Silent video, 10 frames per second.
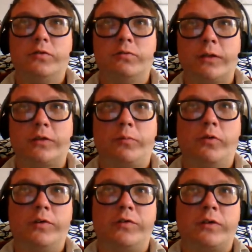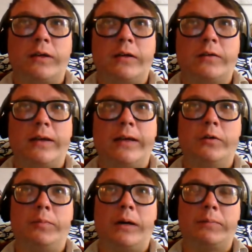drink the poison, get on the
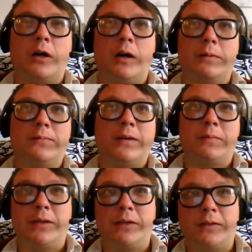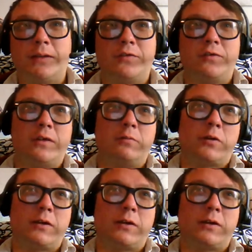Hale-Bopp comet thing may not necessarily work